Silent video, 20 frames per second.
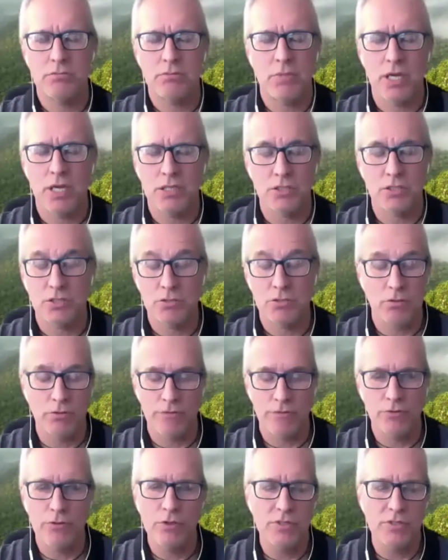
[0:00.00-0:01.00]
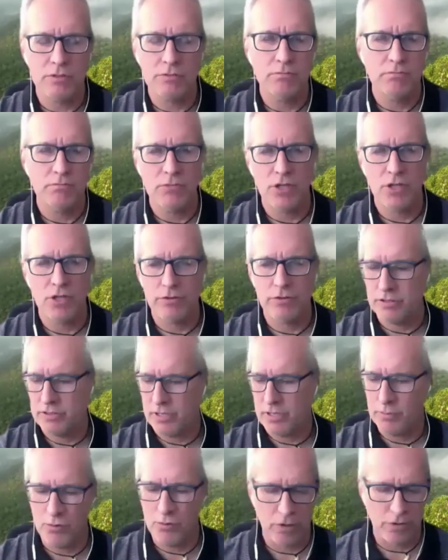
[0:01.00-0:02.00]
saw fruits, on the
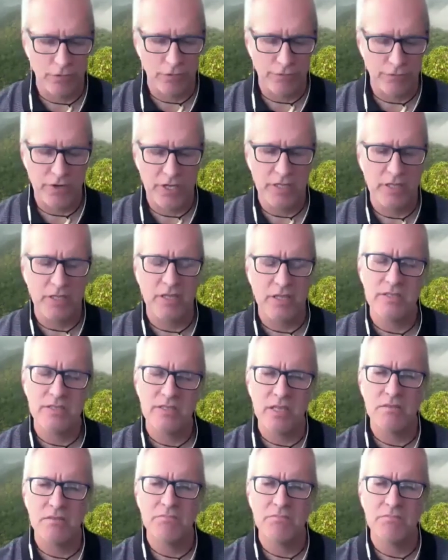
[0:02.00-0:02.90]
table of a friend, and I said,